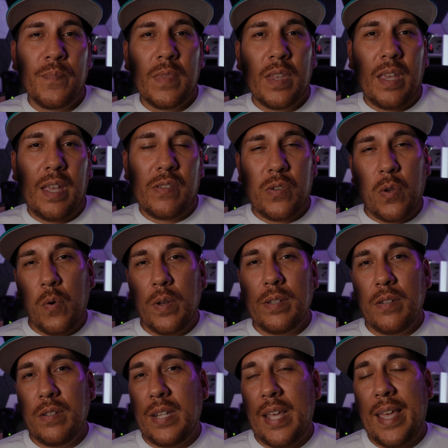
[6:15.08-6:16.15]
it's going
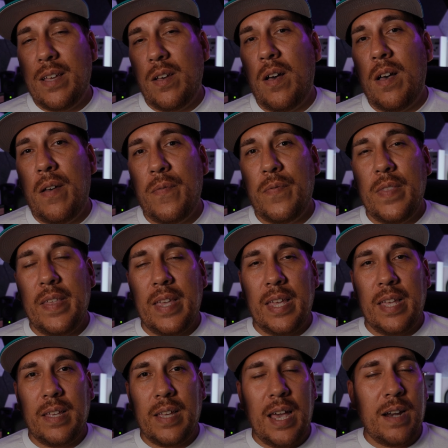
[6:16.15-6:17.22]
to take off the
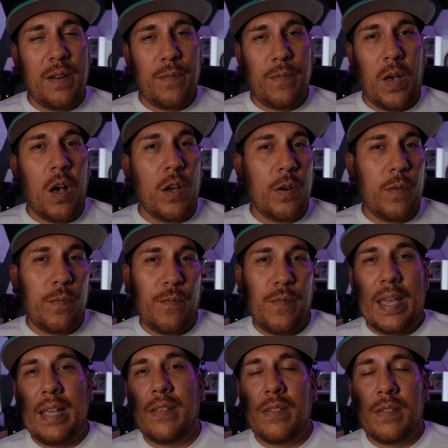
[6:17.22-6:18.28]
kind of auto
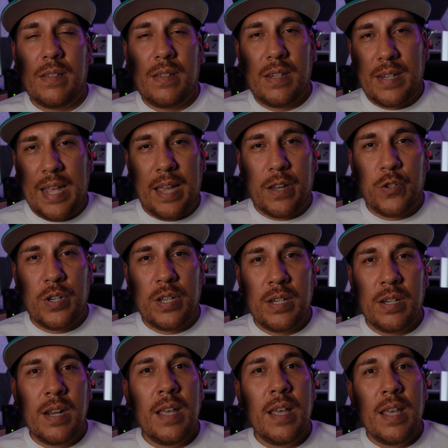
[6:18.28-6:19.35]
face
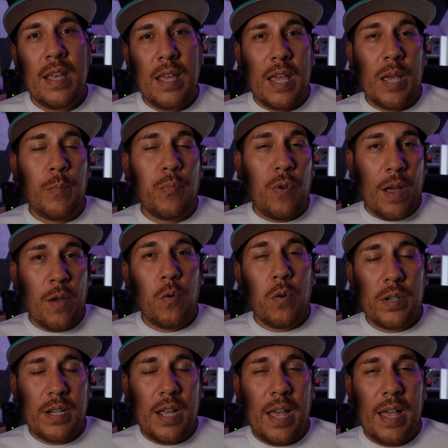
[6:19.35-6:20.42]
detection and
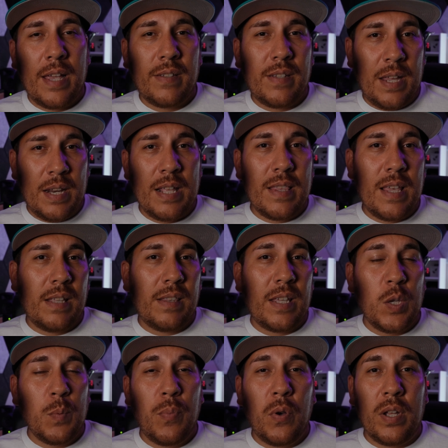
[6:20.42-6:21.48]
prioritize anything that
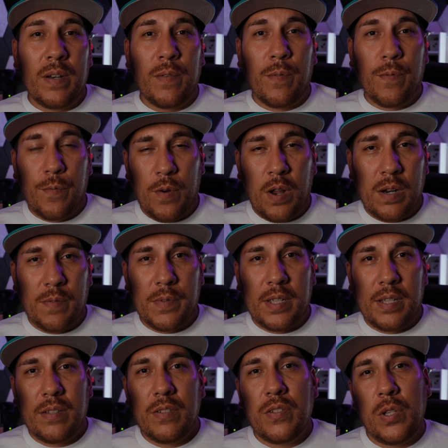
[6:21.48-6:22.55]
you put in front of
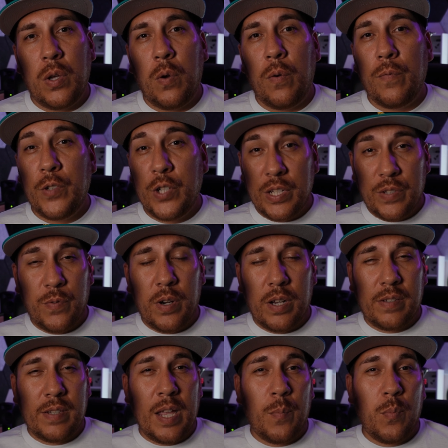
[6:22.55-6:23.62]
it. So just for
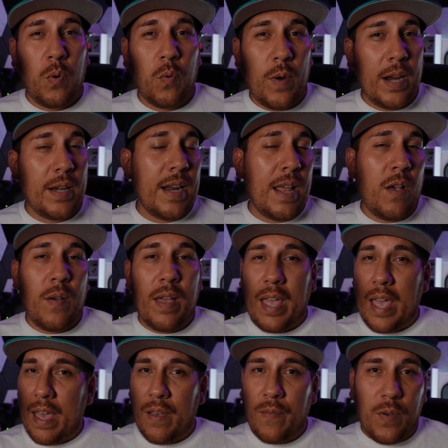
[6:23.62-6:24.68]
example, right now I
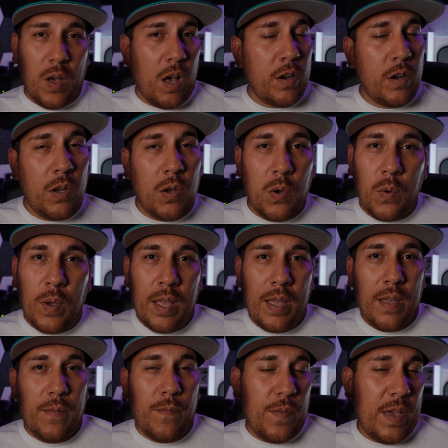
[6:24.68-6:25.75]
have auto
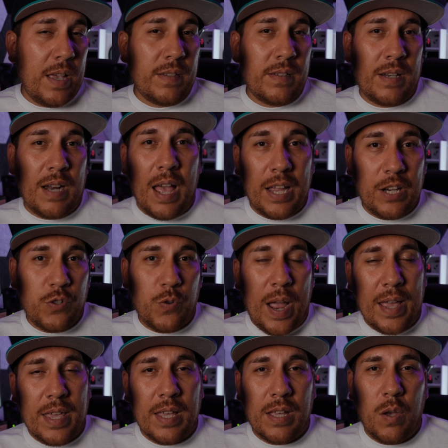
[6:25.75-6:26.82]
face and eye
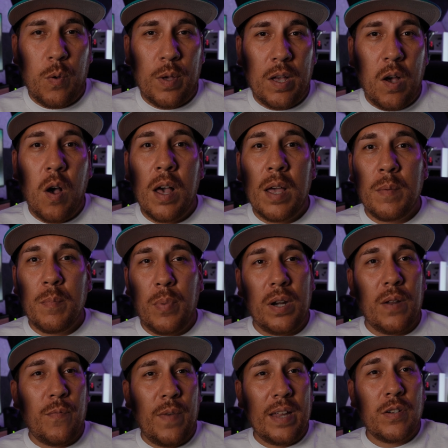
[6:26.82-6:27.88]
tracking going on, but
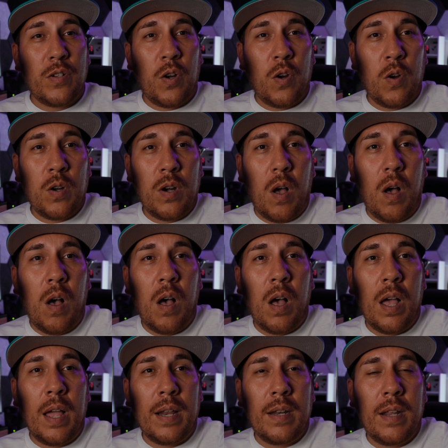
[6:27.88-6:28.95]
if I turn
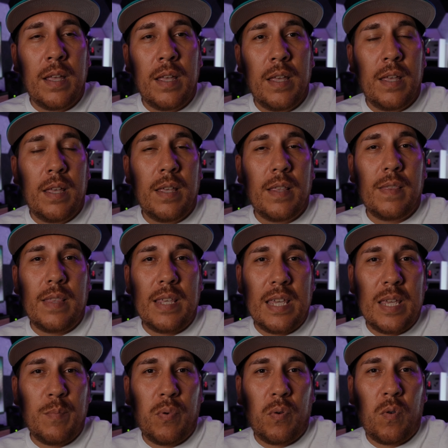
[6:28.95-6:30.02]
on
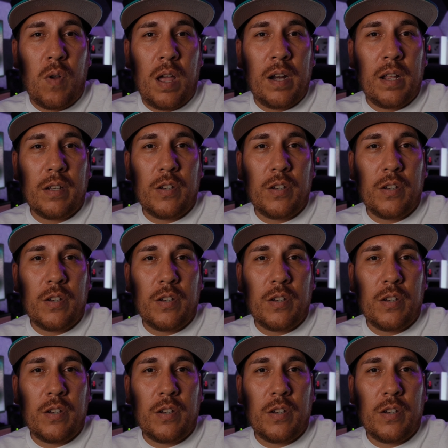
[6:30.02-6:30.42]
the product